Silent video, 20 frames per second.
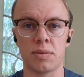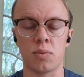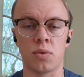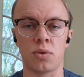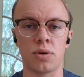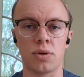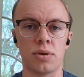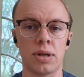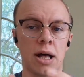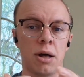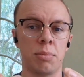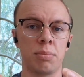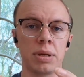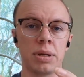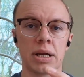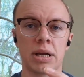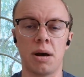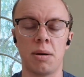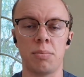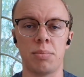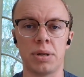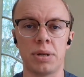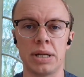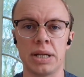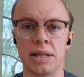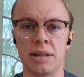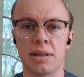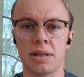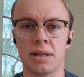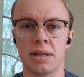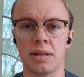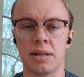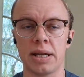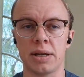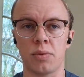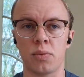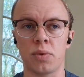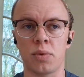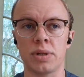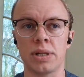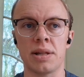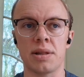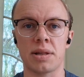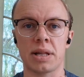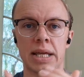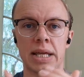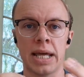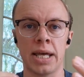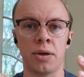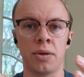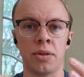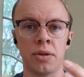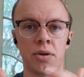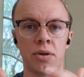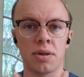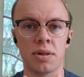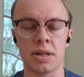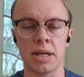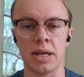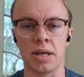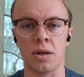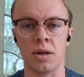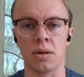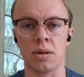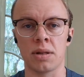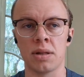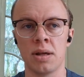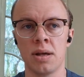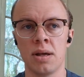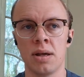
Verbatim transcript: We're helping companies to like really scale their sales.